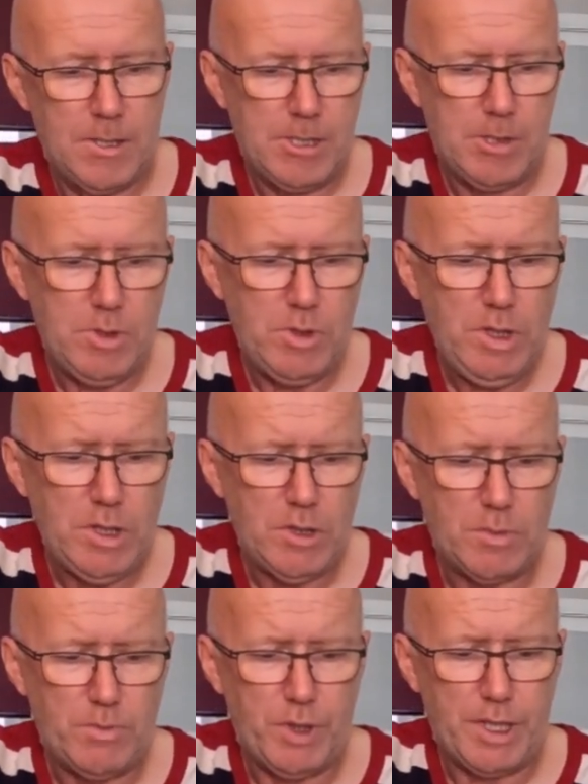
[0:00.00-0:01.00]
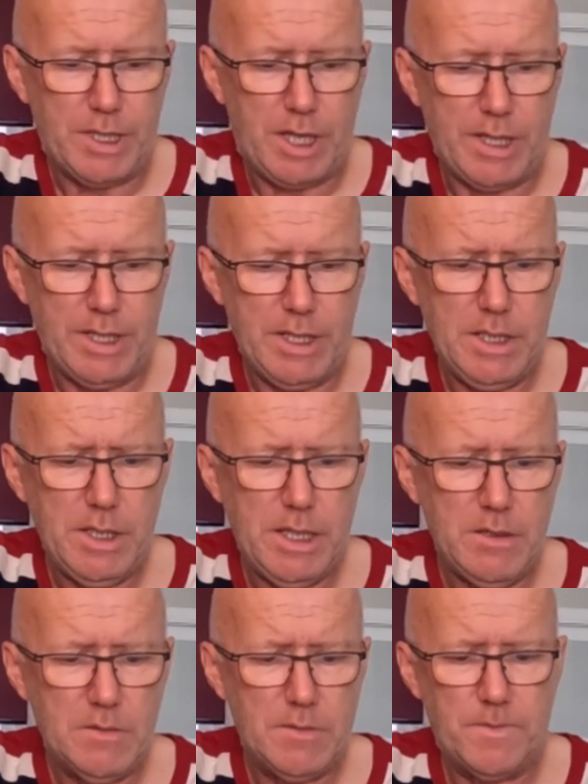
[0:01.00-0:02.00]
So really just put the slices on
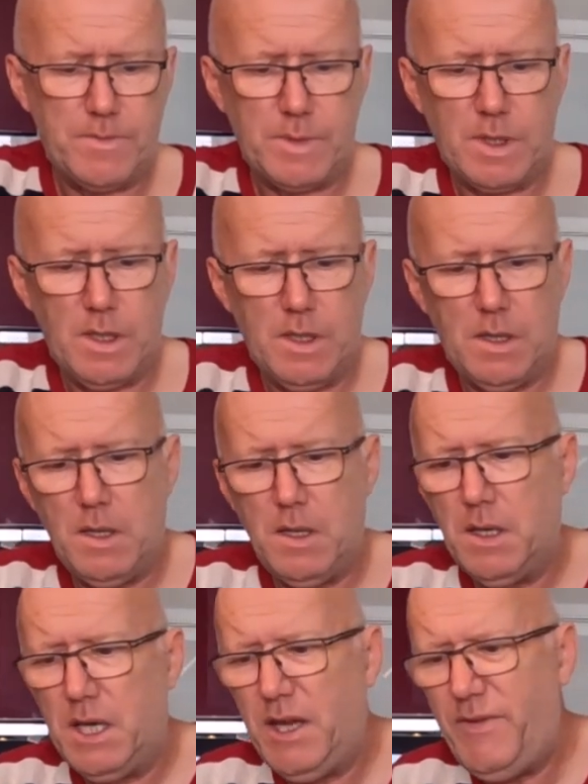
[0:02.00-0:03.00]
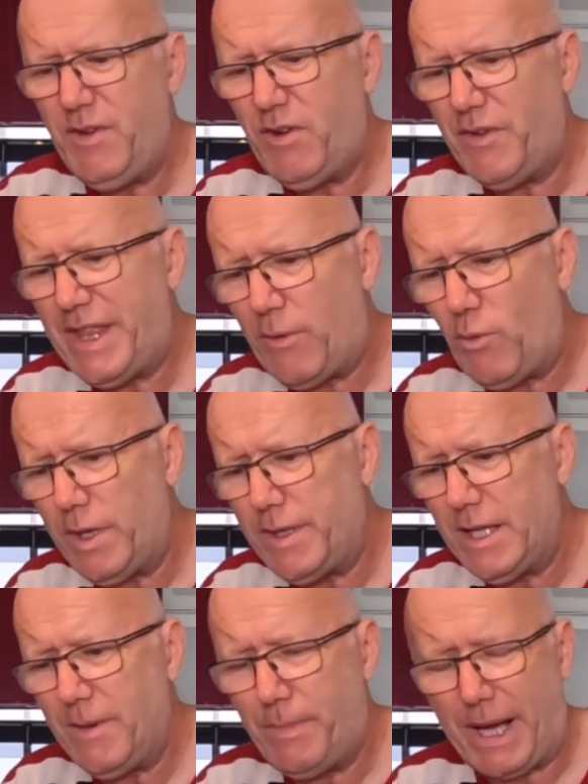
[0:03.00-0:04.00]
there. If you've got that
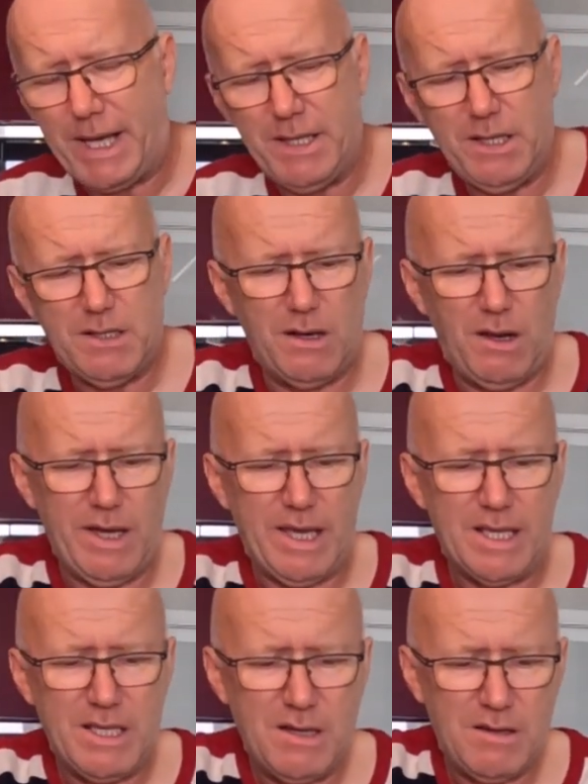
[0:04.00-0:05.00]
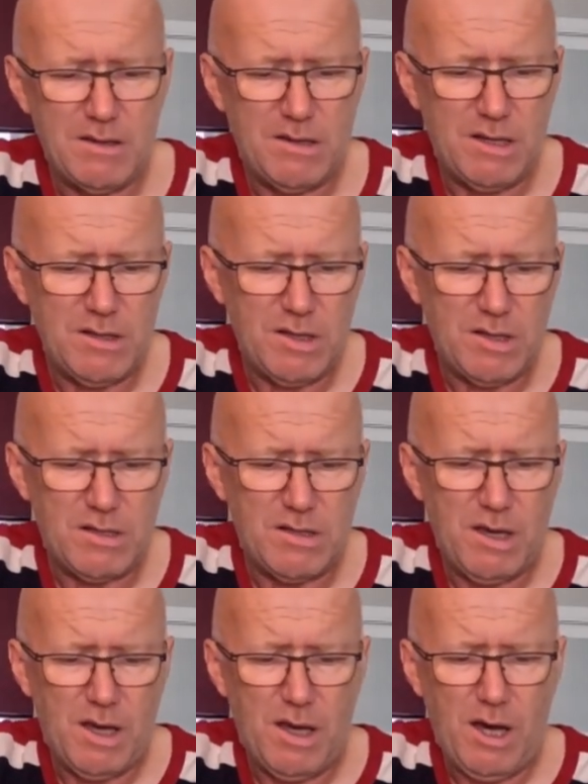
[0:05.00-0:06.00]
one in the packet, it's a lot easier because you can just
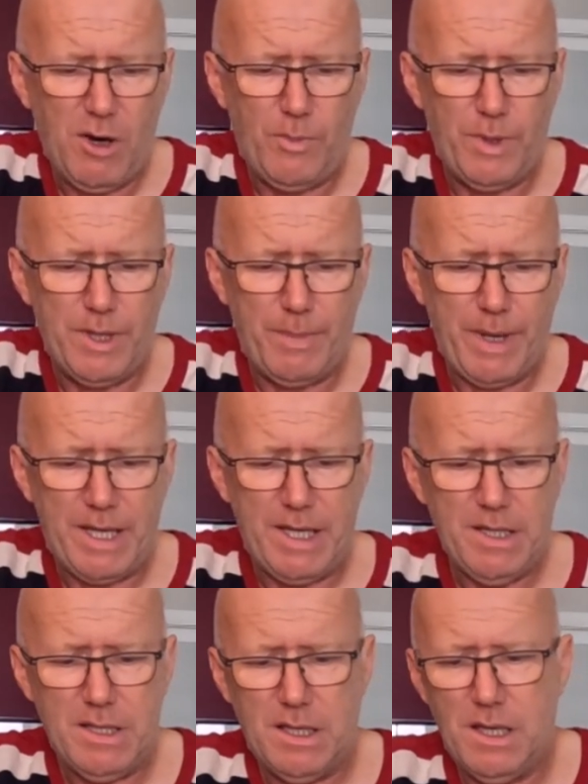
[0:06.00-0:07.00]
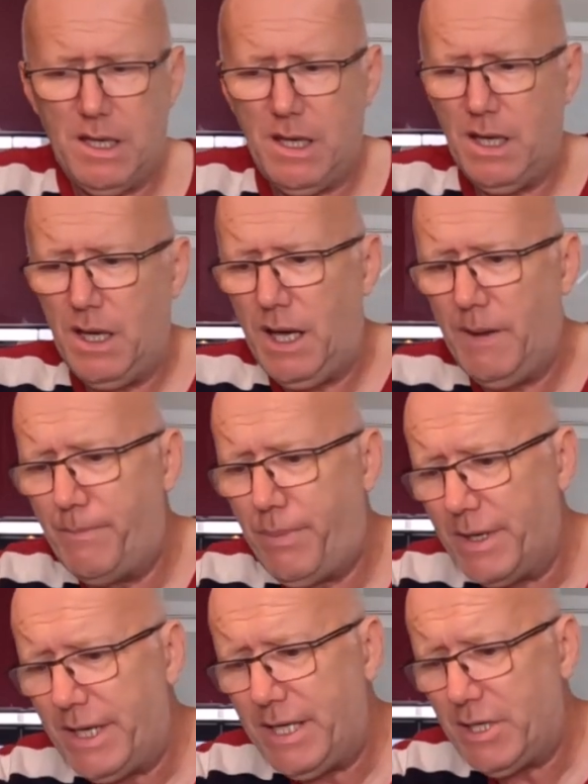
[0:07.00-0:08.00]
open the packet. and
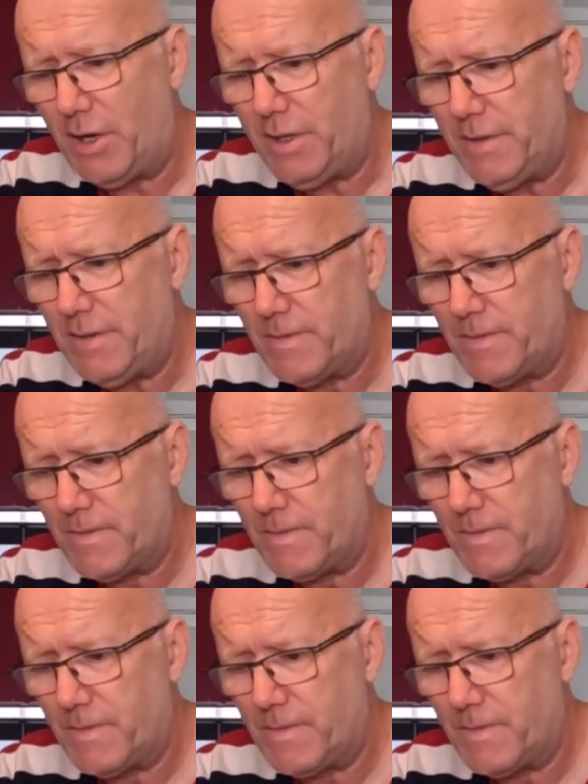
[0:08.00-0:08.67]
bung it on.